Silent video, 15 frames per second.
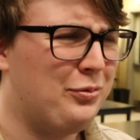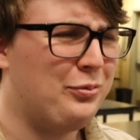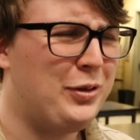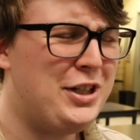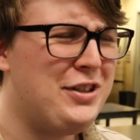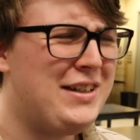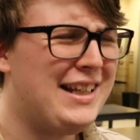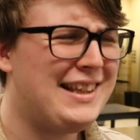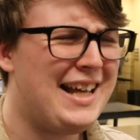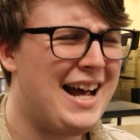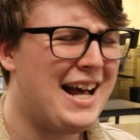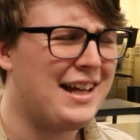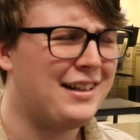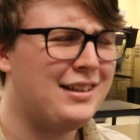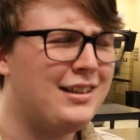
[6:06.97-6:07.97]
Where'd you get
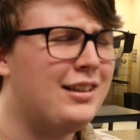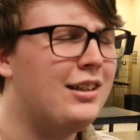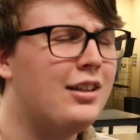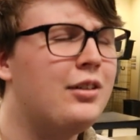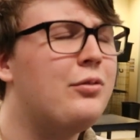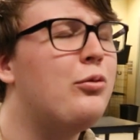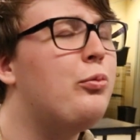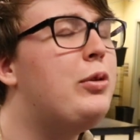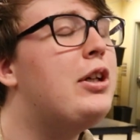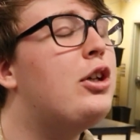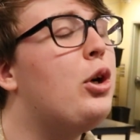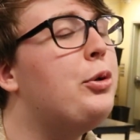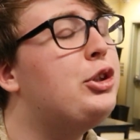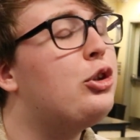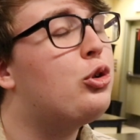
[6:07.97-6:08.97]
that? We could
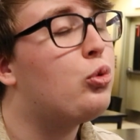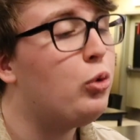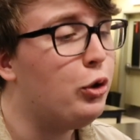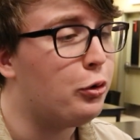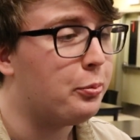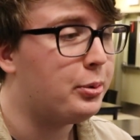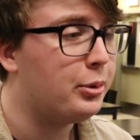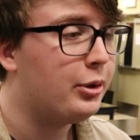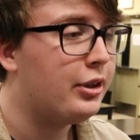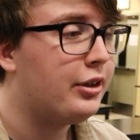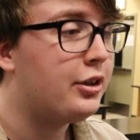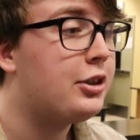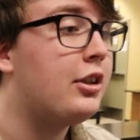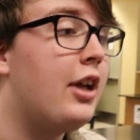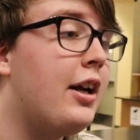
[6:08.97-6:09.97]
go as a group.
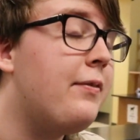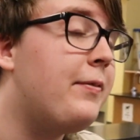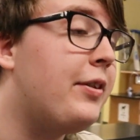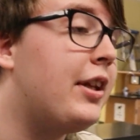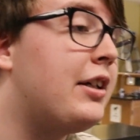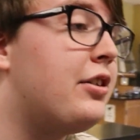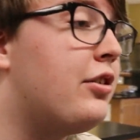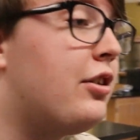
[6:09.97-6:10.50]
There's a lot of fun things